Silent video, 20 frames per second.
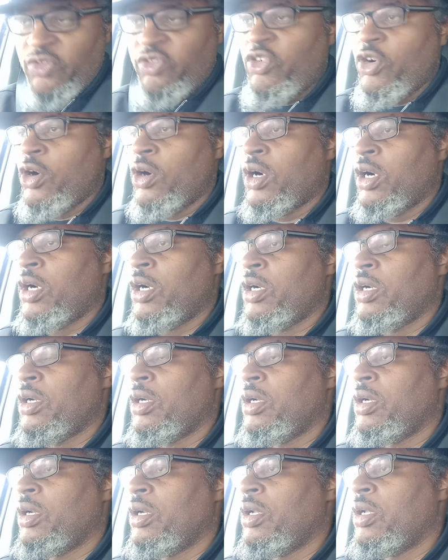for
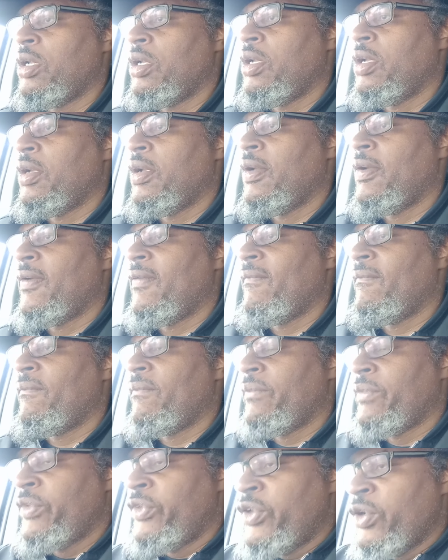
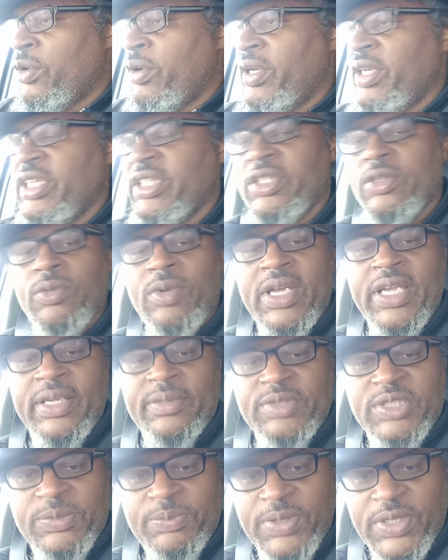doing it the way
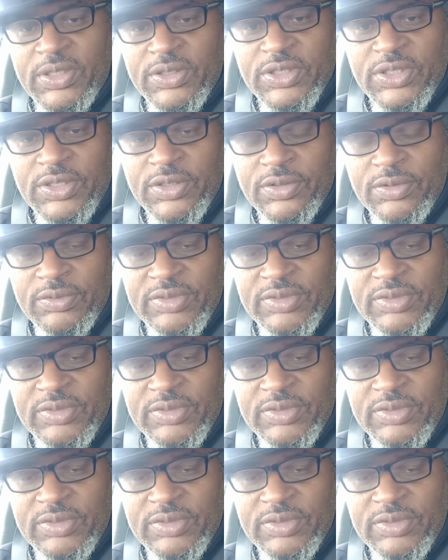I'm supposed to.